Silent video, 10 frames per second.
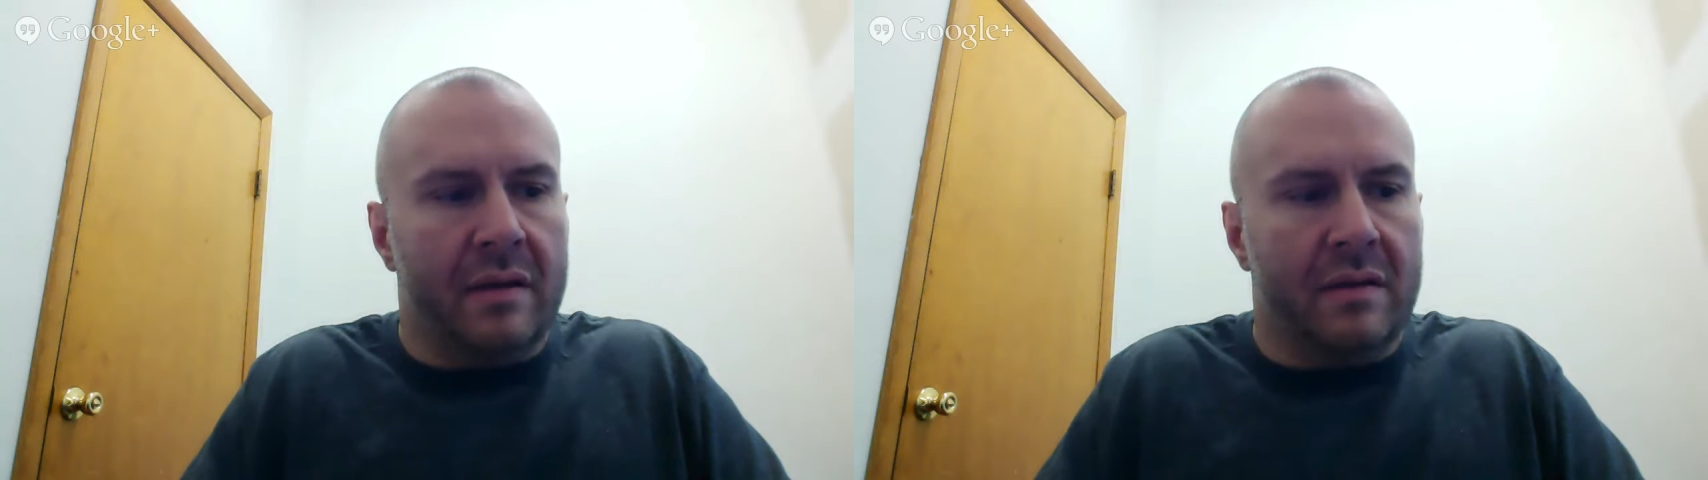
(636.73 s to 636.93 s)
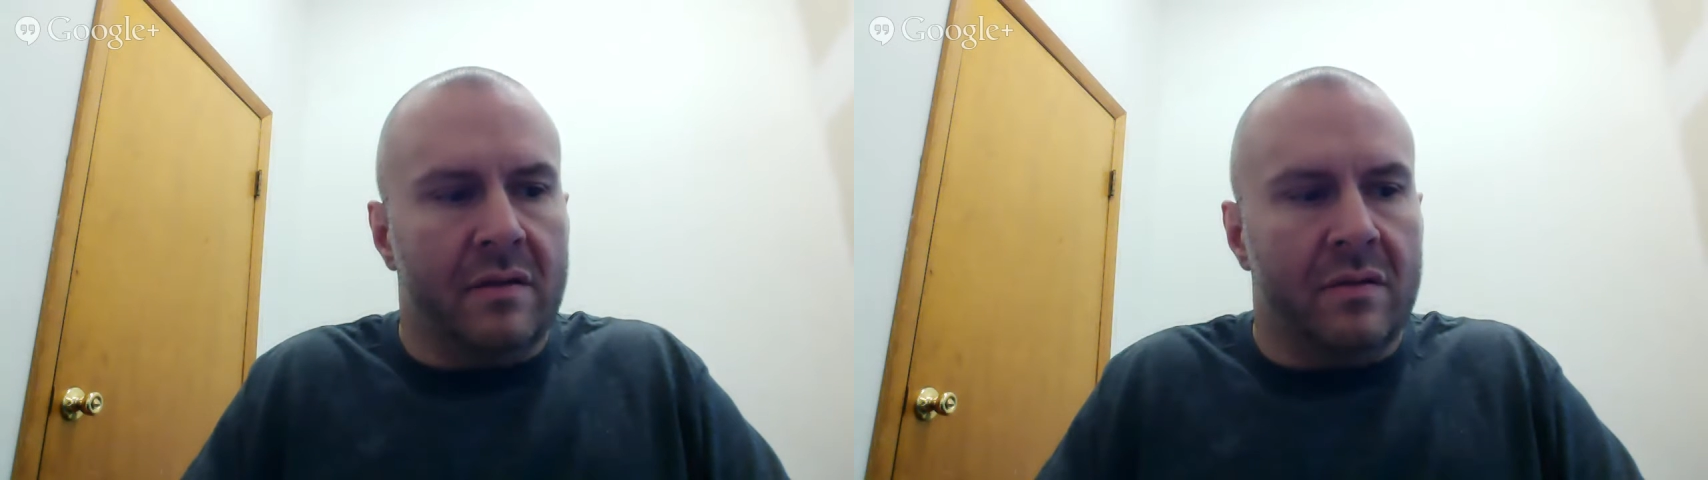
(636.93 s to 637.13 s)

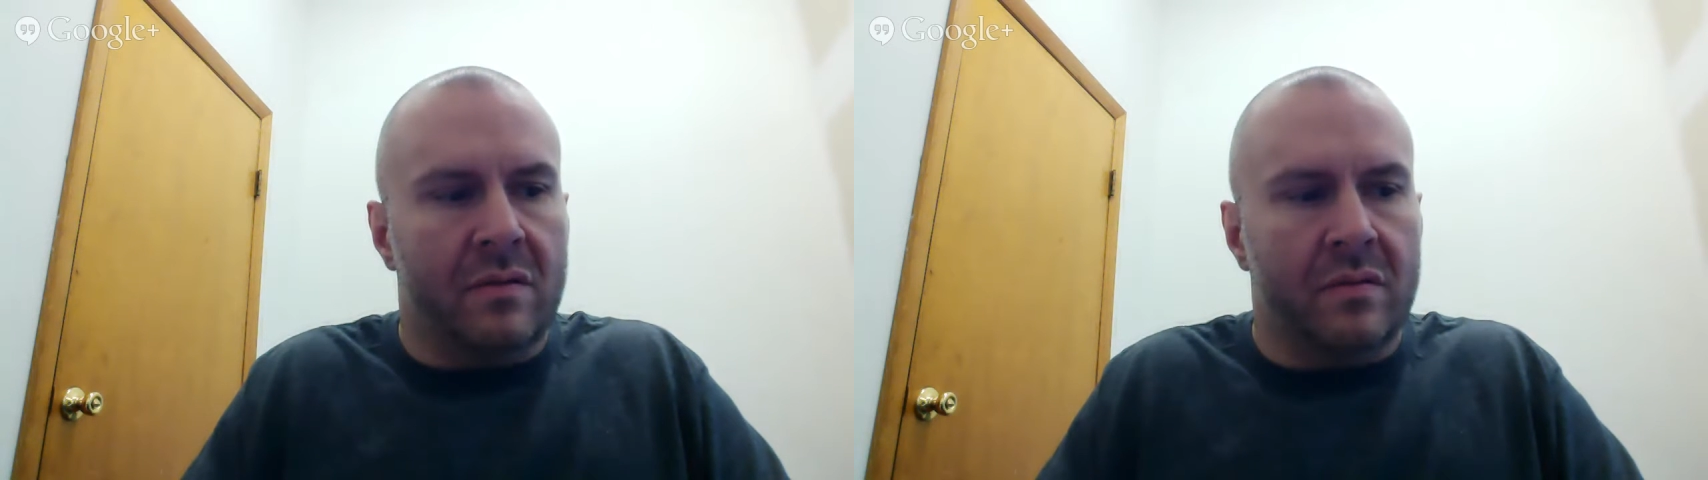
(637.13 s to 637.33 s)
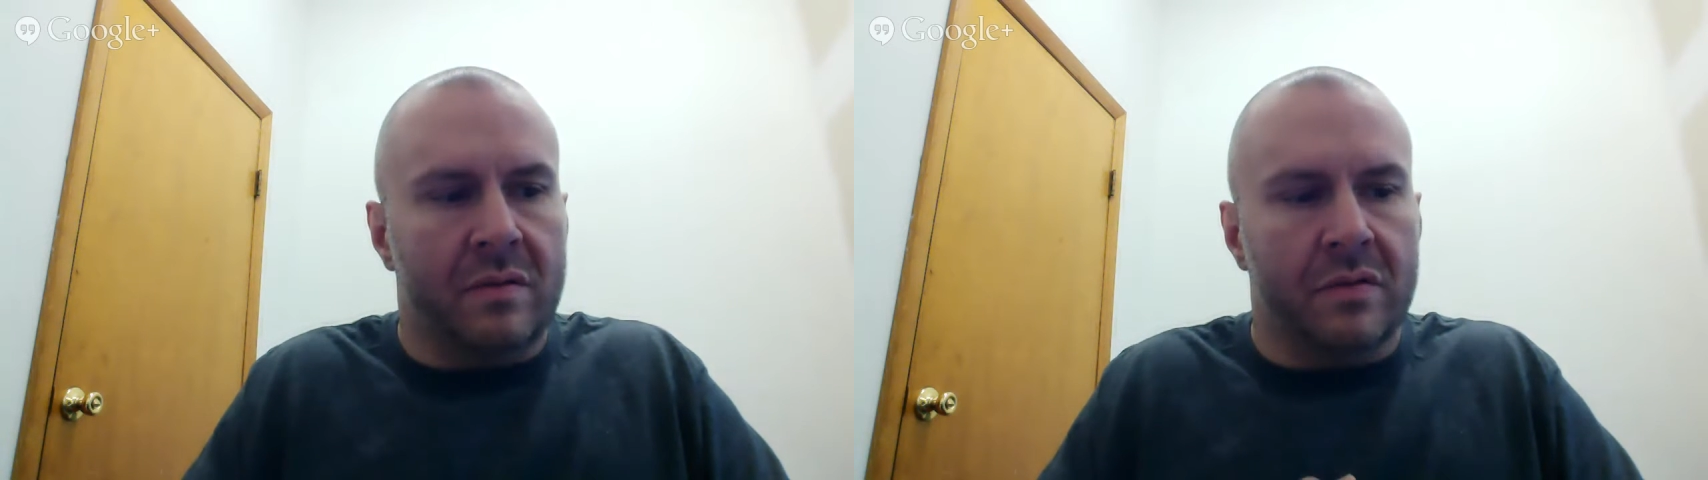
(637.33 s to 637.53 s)

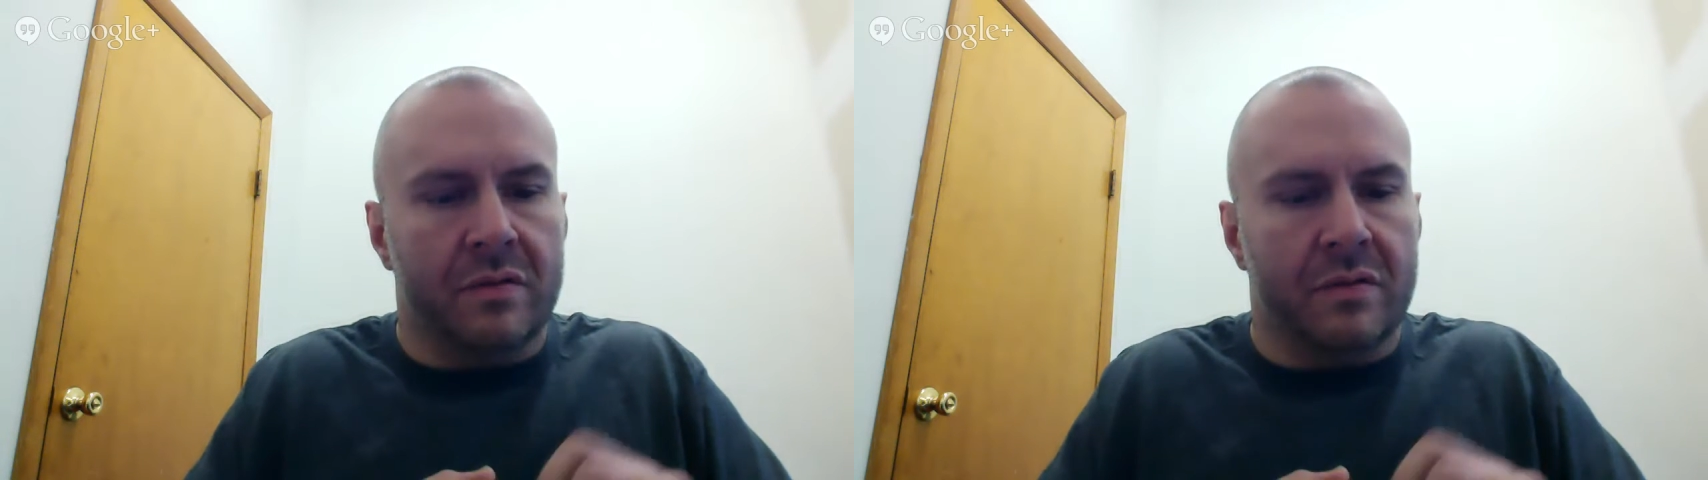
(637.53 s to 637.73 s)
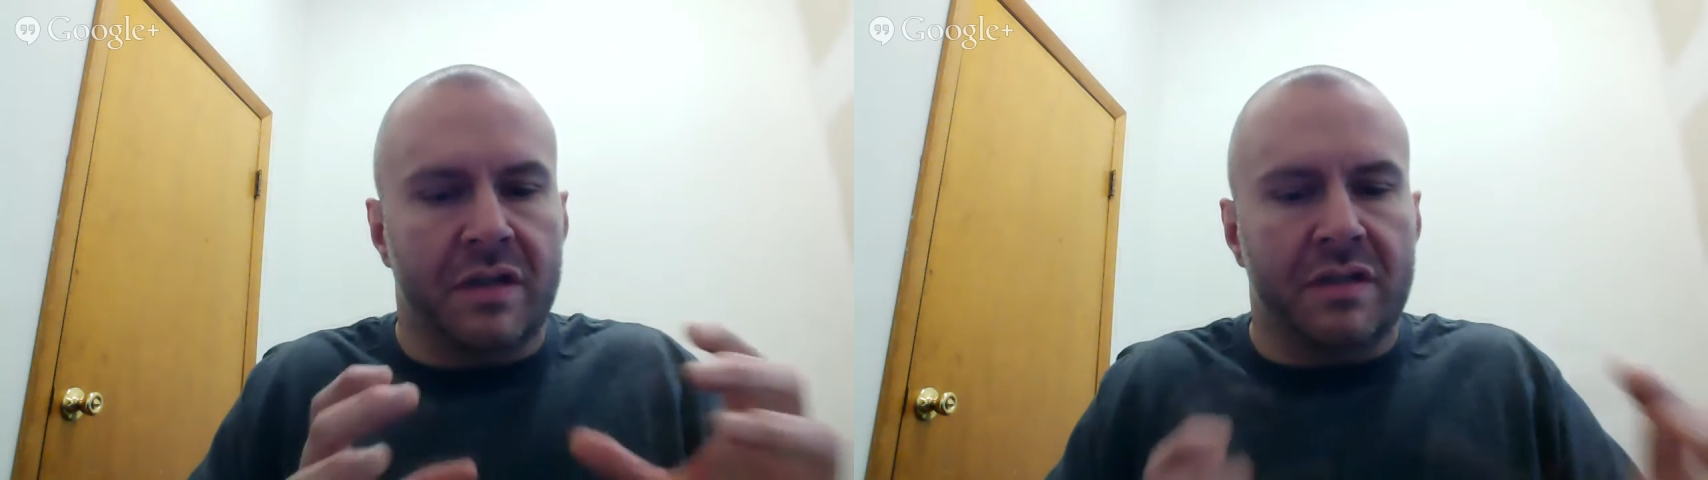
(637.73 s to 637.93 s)
you're
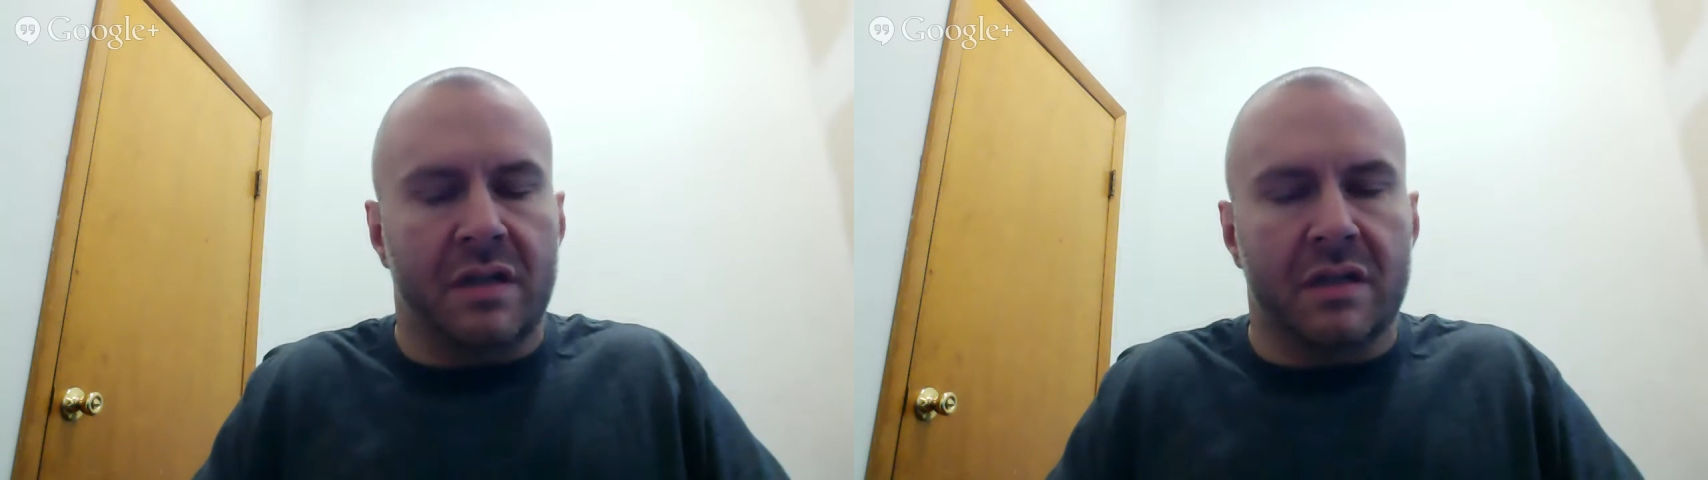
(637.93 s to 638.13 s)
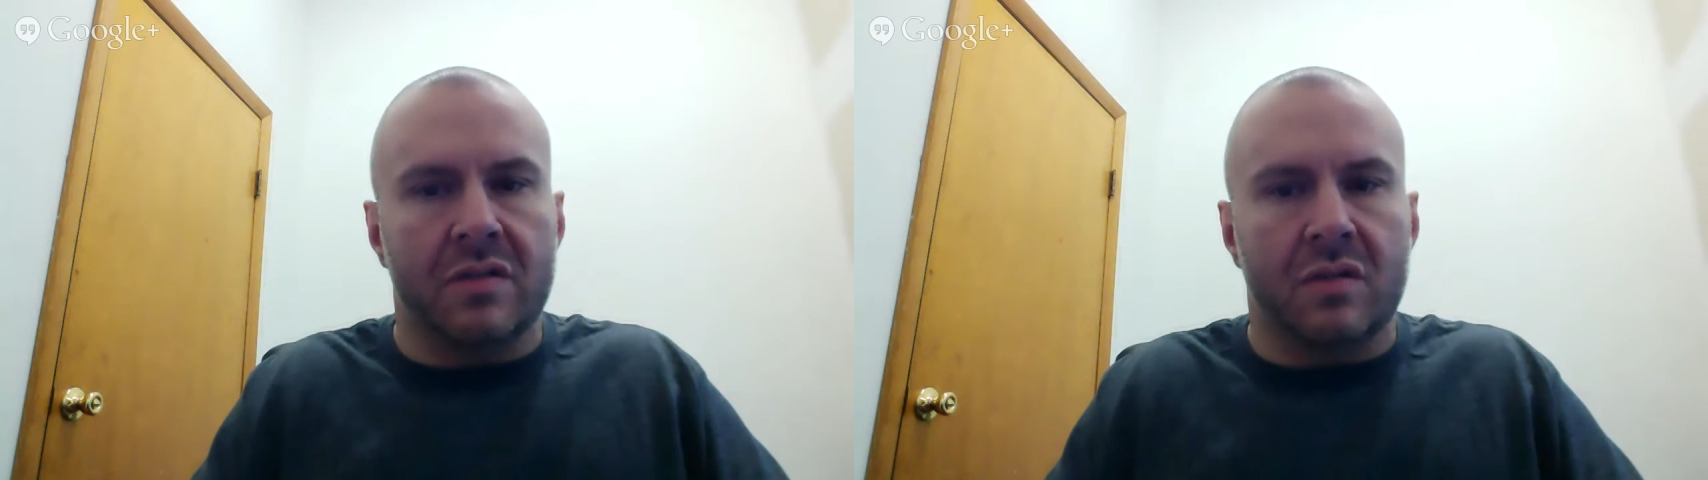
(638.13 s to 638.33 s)
teaching
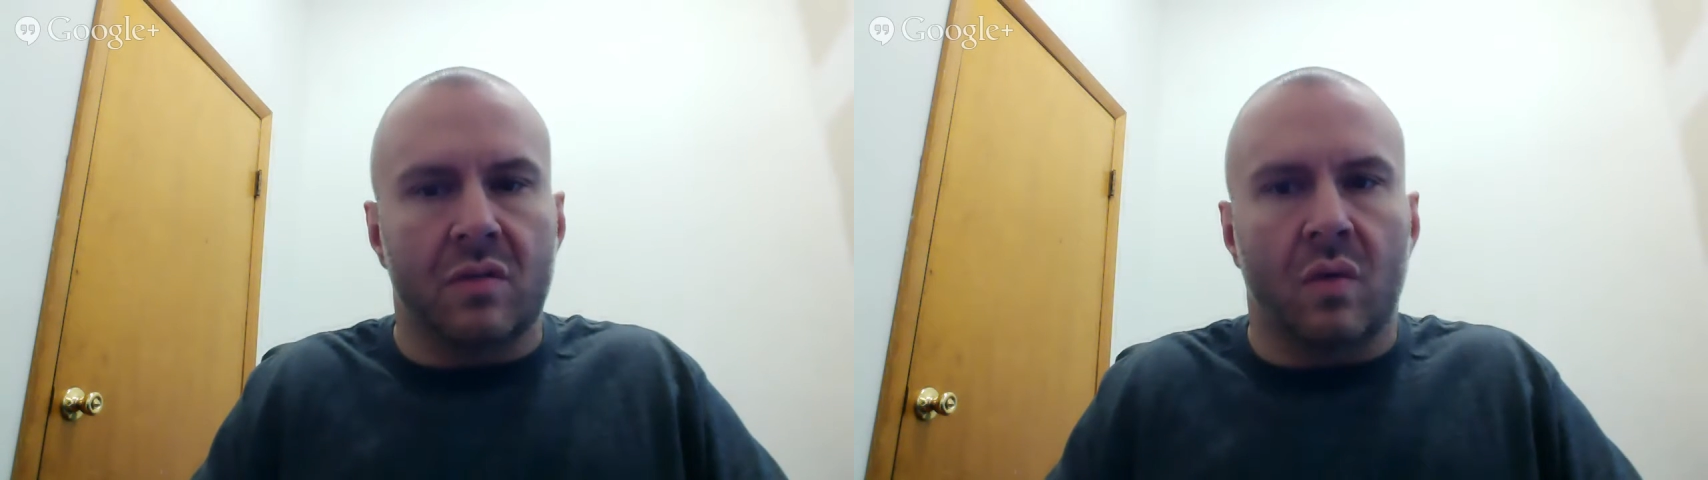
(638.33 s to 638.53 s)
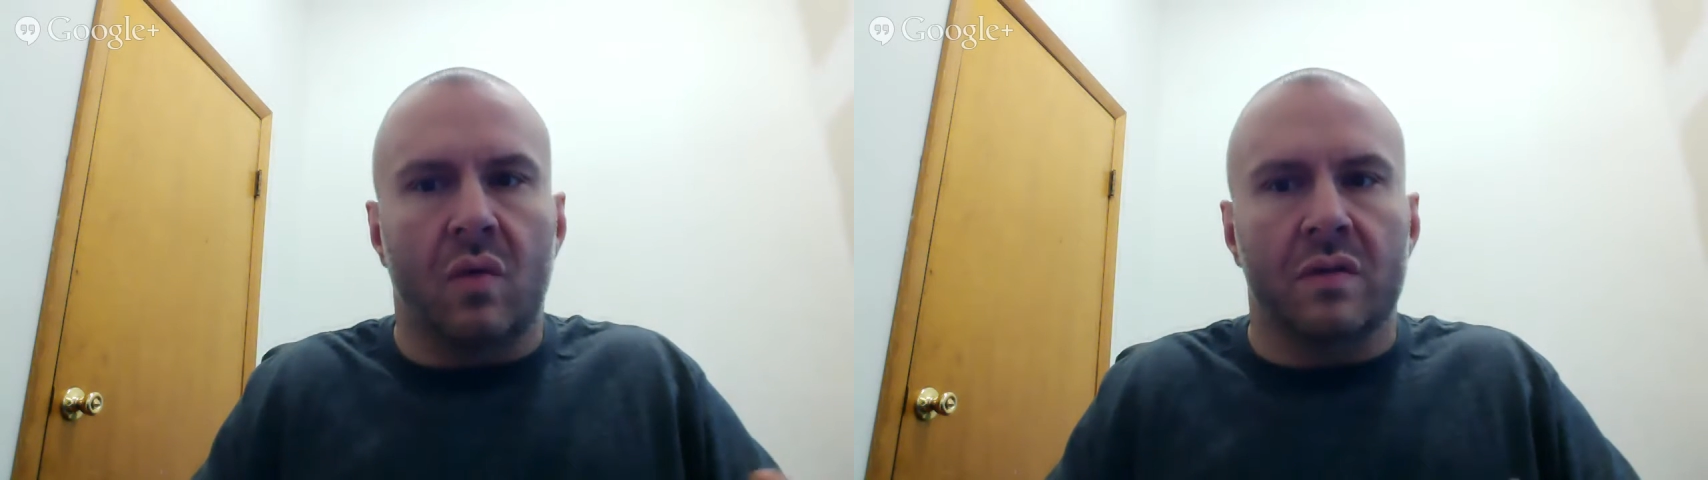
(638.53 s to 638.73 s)
at the
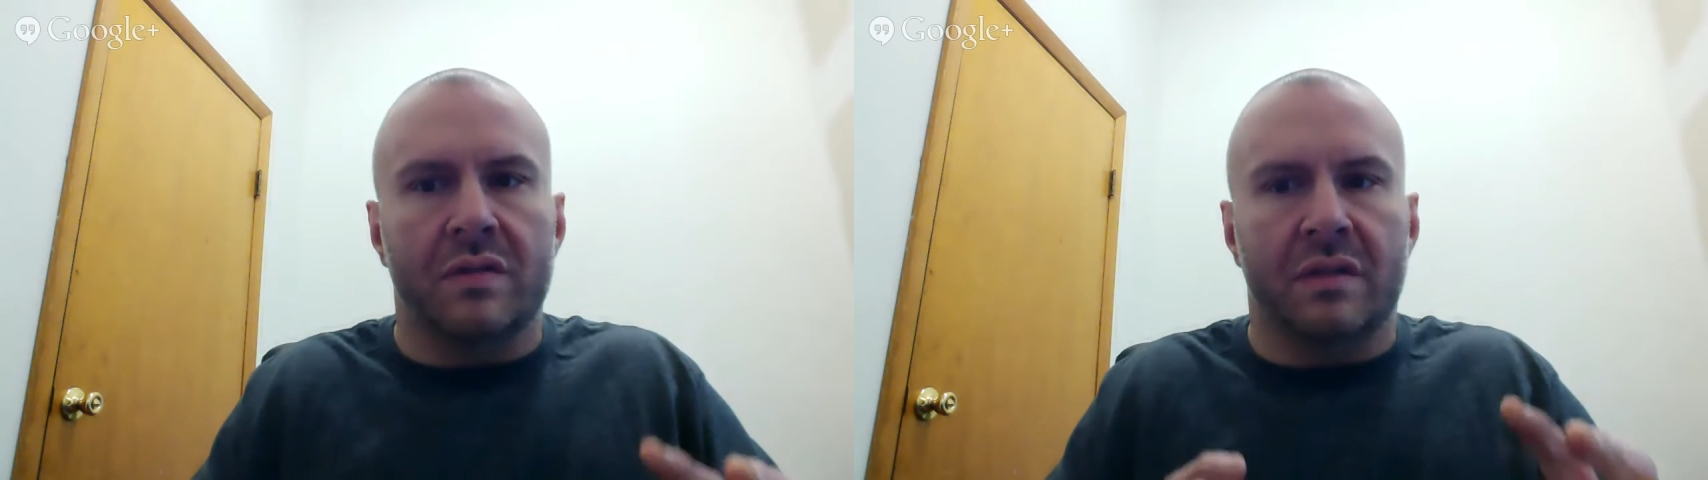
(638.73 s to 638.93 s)
schools and